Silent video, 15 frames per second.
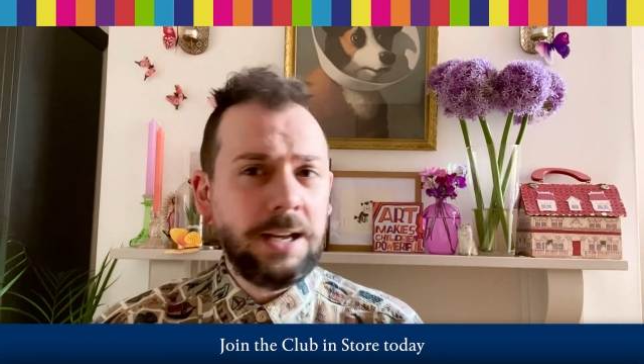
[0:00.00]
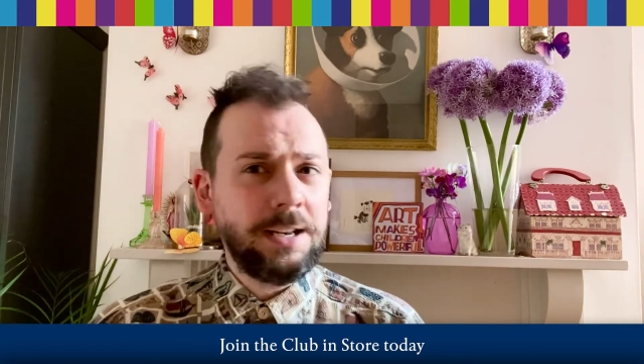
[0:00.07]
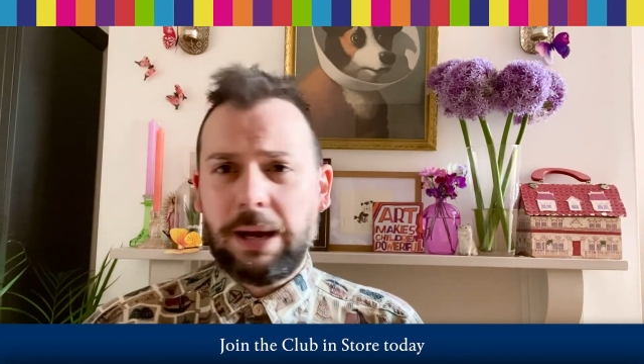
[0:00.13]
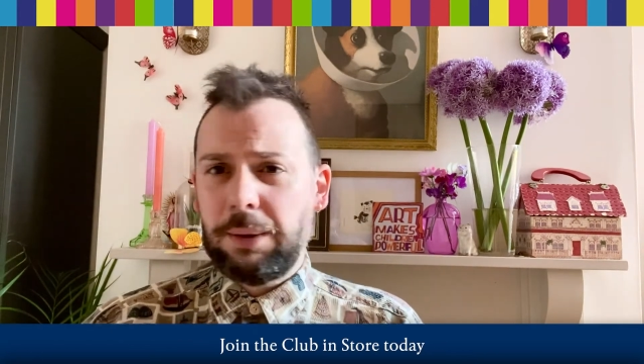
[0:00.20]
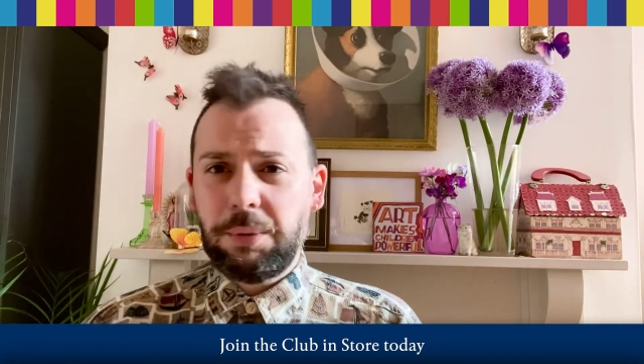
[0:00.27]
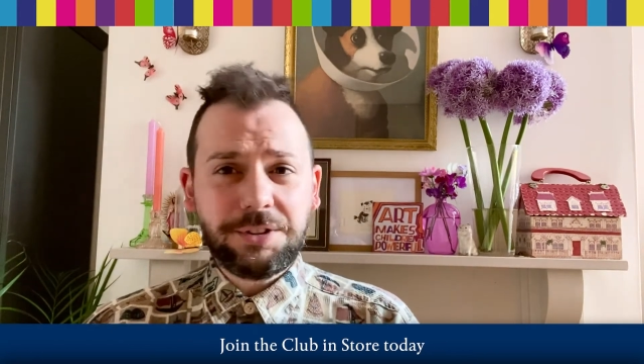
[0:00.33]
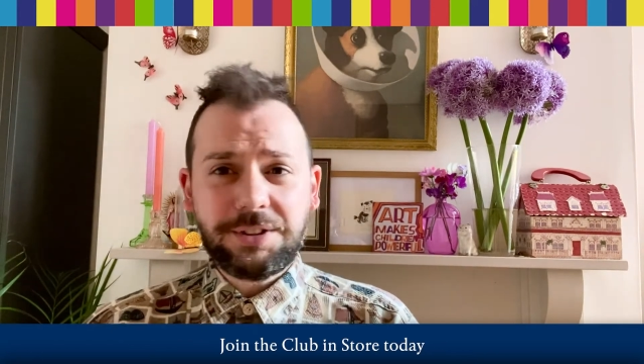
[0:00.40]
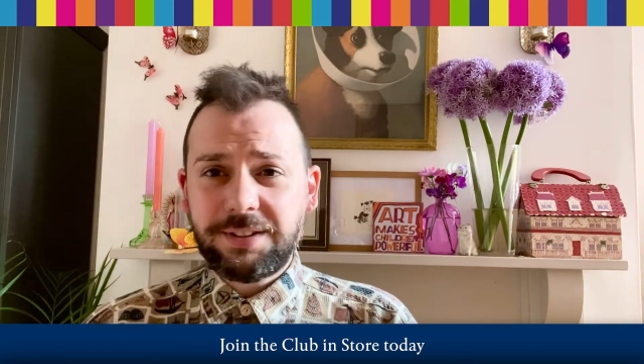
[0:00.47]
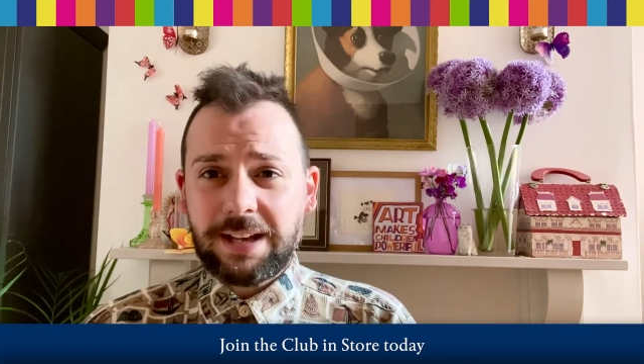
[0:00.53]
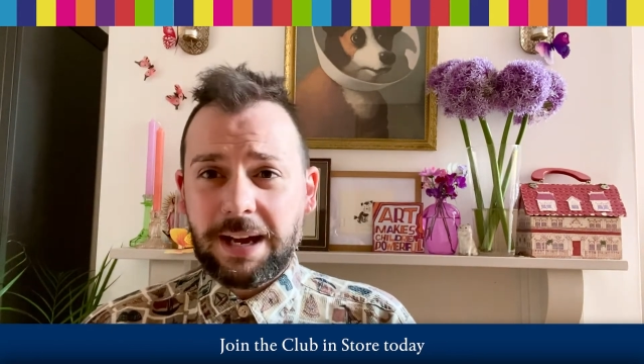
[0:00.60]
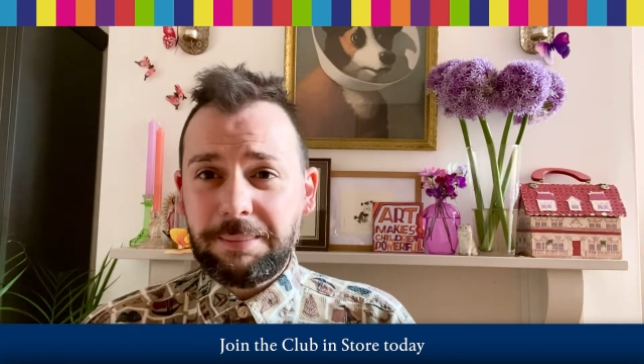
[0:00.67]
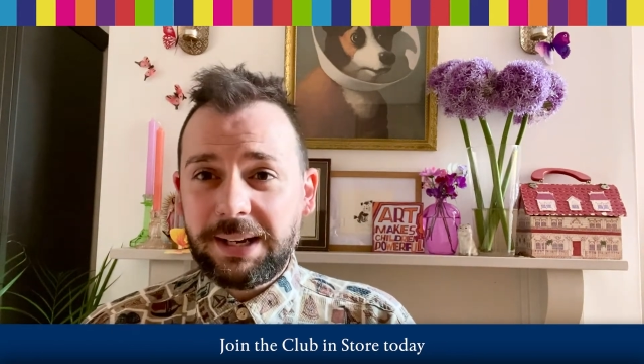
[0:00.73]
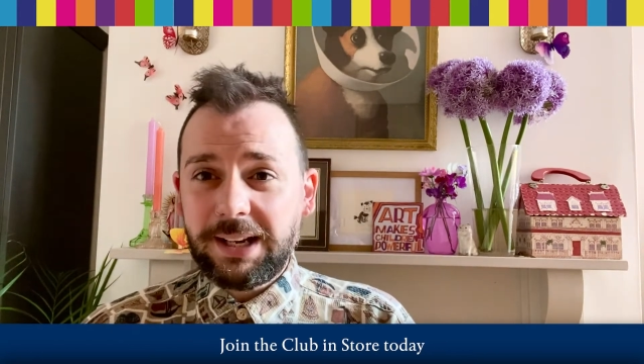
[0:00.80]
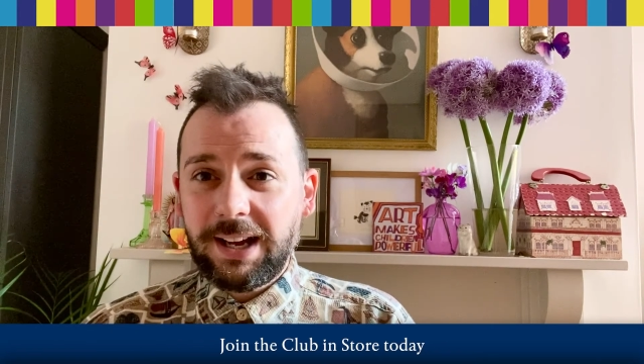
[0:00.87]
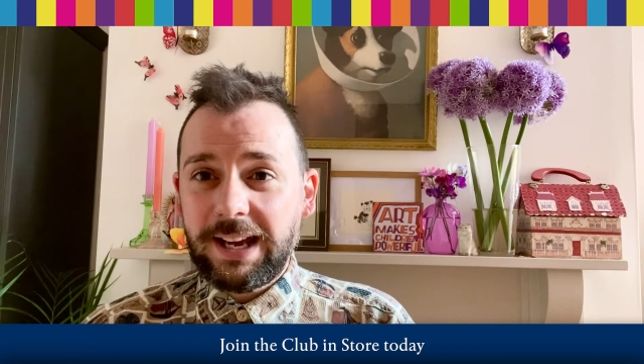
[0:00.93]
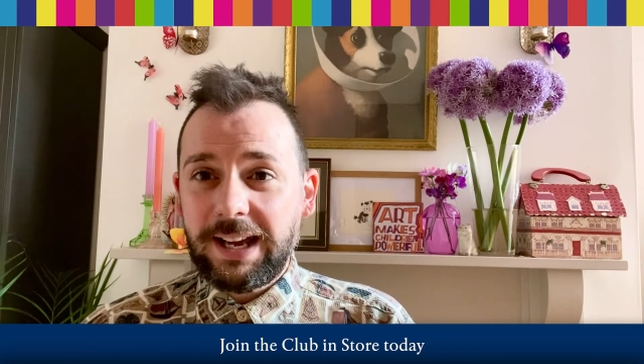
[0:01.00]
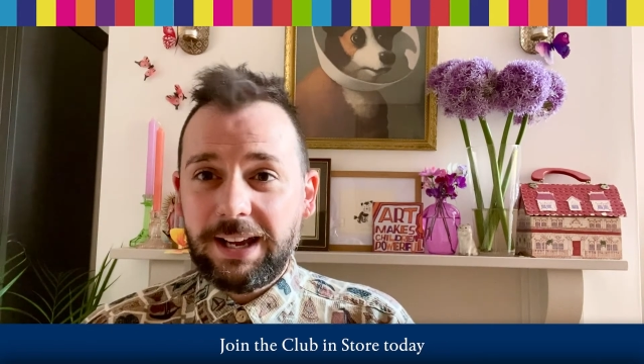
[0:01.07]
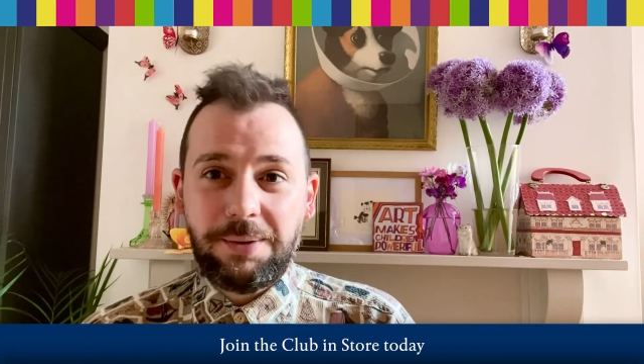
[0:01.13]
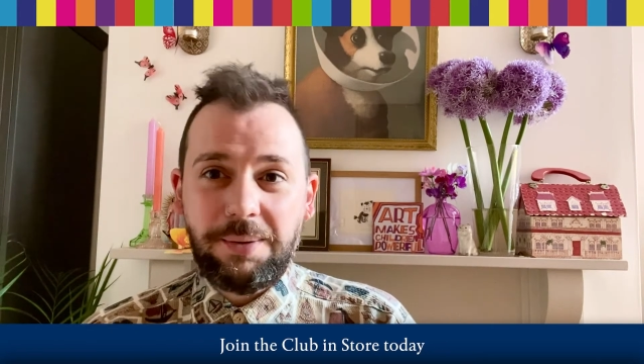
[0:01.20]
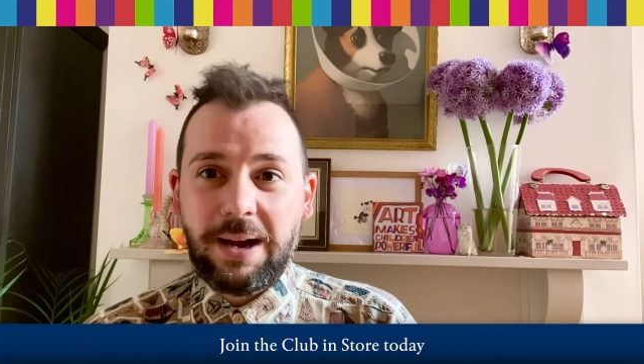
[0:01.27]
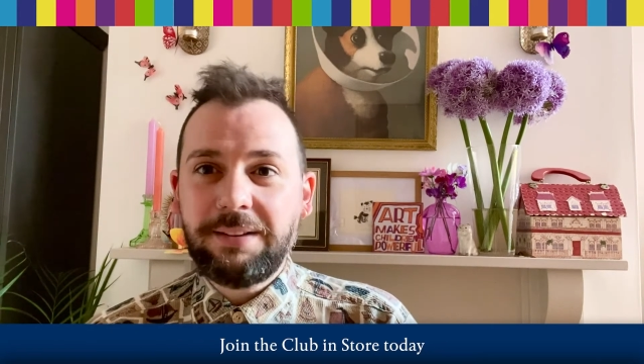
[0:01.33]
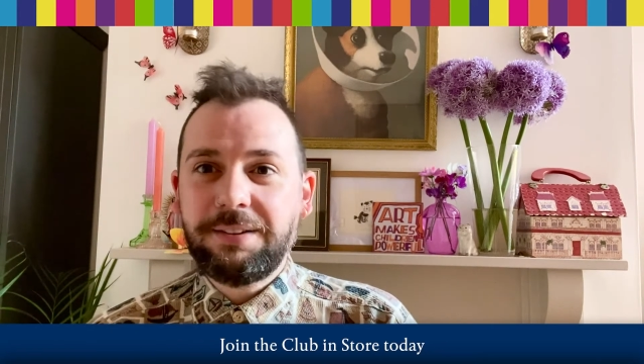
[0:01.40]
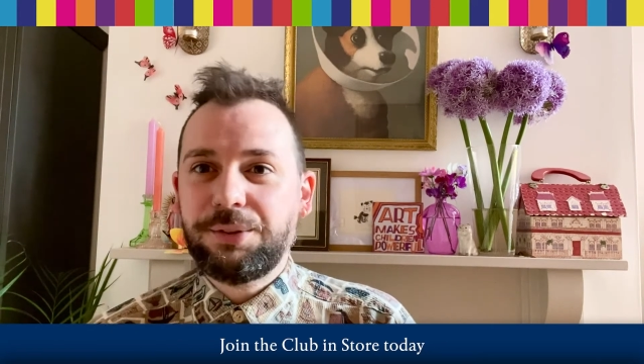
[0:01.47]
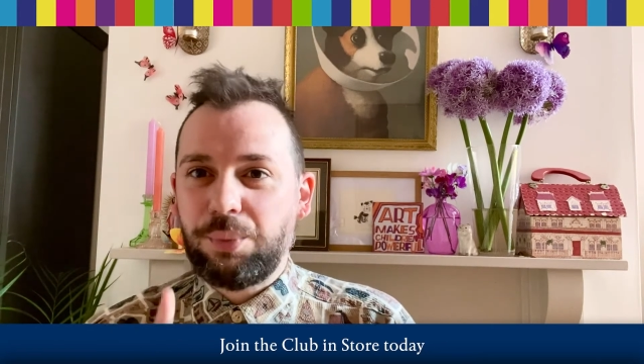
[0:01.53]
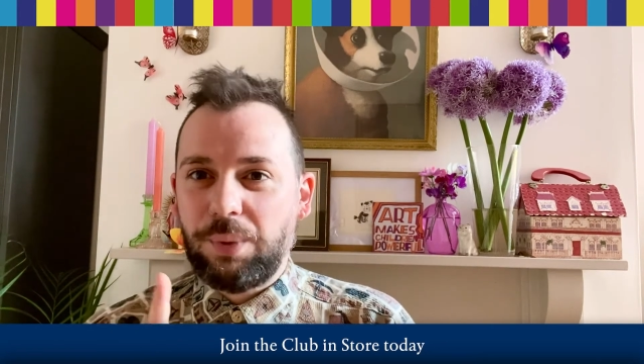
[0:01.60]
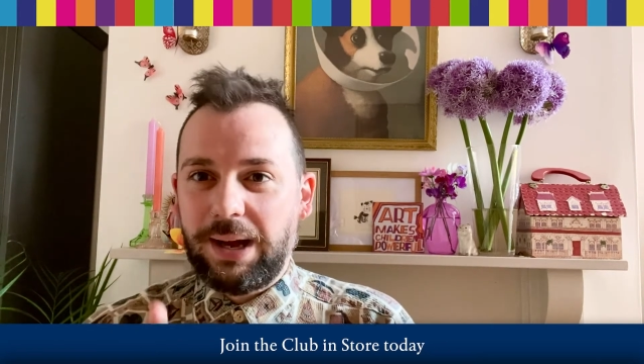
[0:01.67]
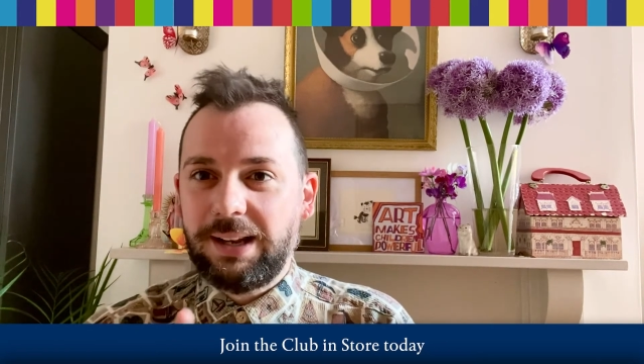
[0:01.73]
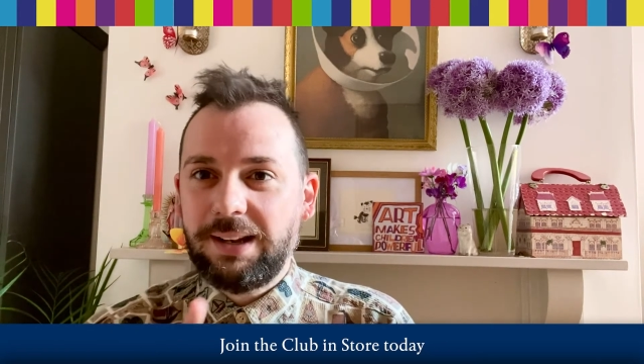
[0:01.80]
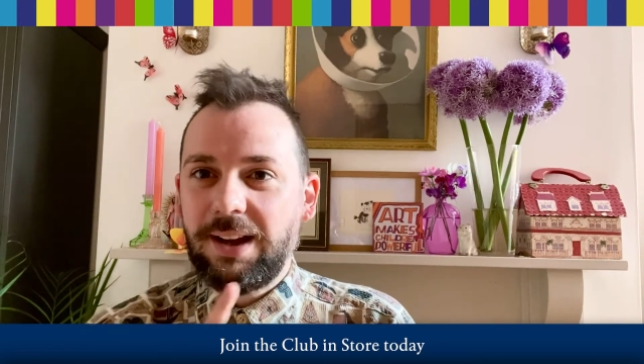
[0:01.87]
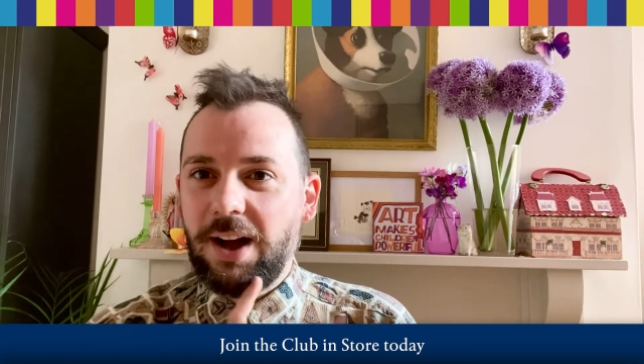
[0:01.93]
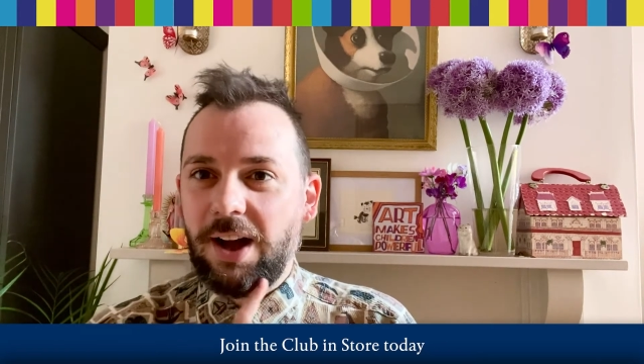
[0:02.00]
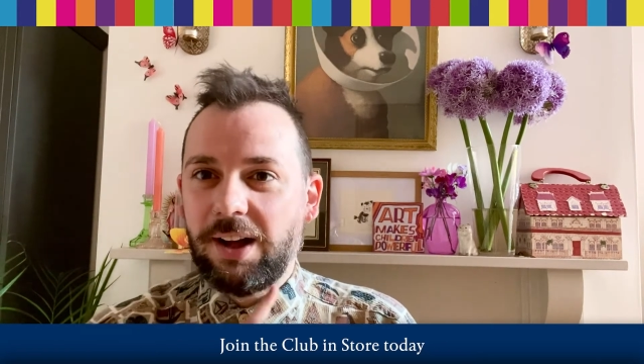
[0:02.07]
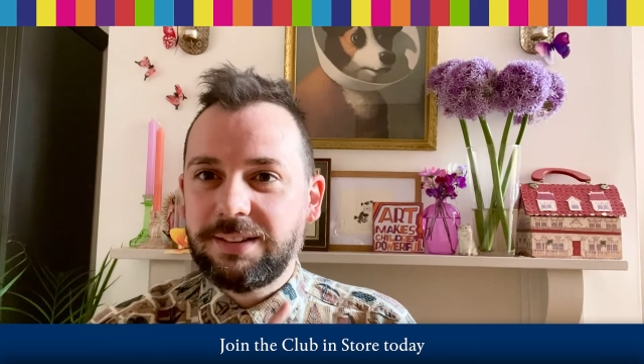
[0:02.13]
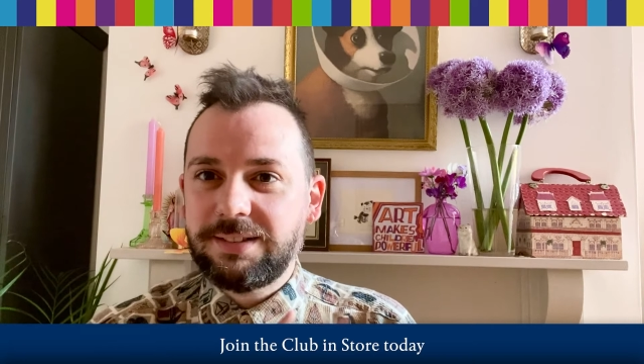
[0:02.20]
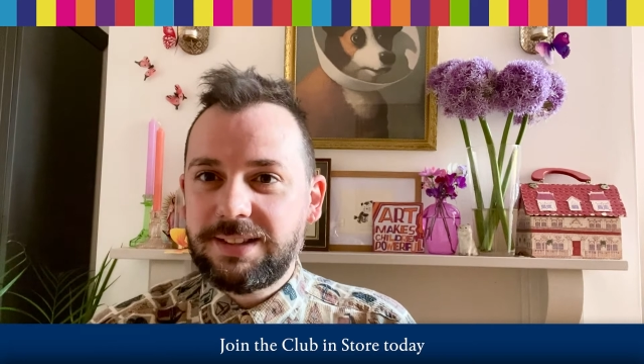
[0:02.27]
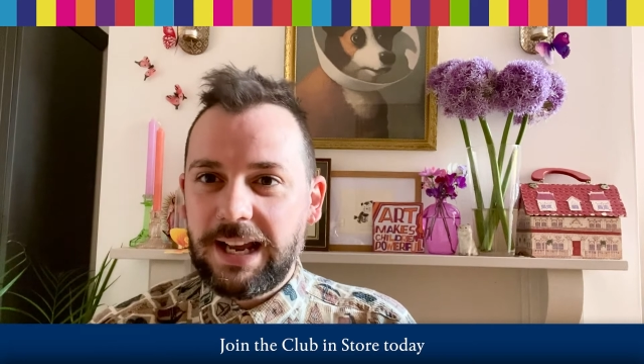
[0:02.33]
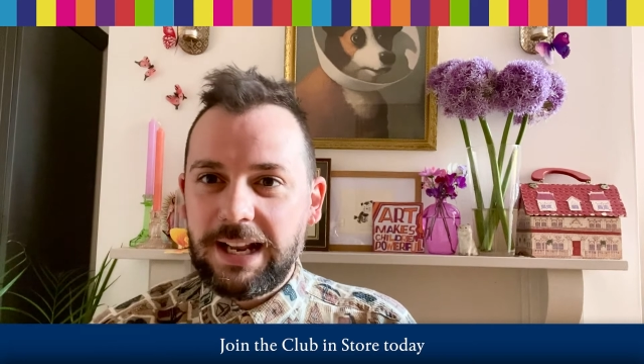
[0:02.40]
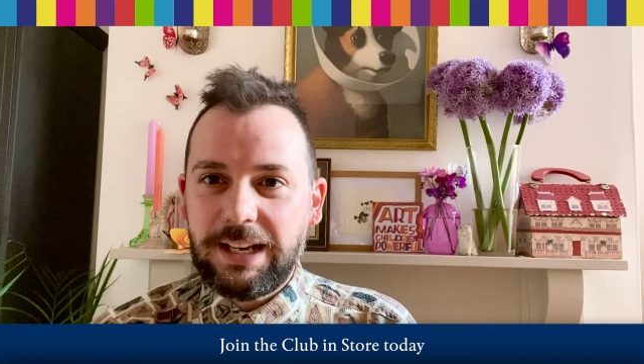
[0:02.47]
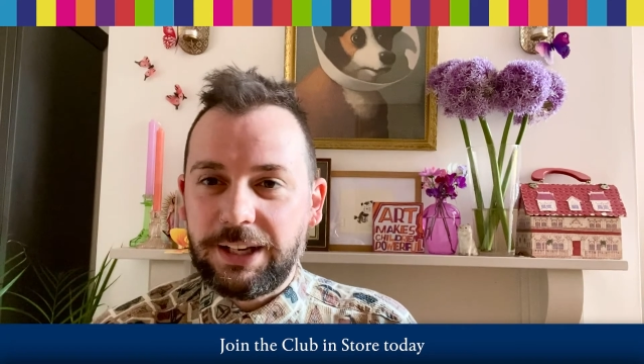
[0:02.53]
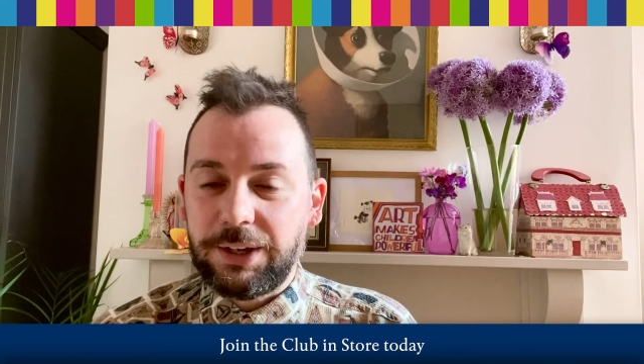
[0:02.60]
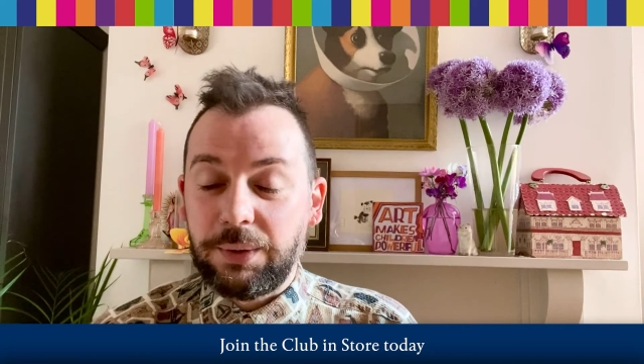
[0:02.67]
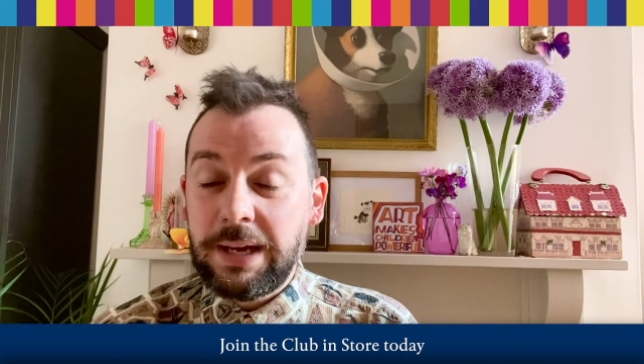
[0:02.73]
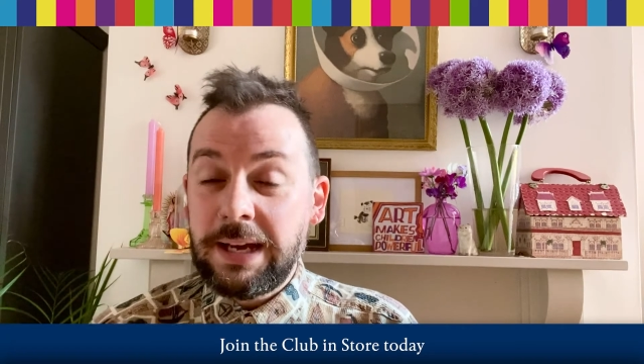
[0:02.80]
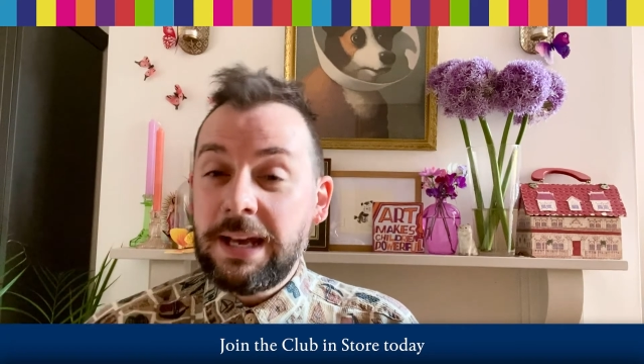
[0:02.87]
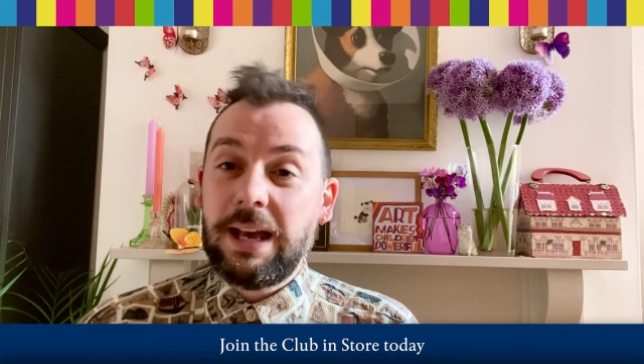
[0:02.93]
Now, what does that mean, I hear you ask? Well, I'll tell you.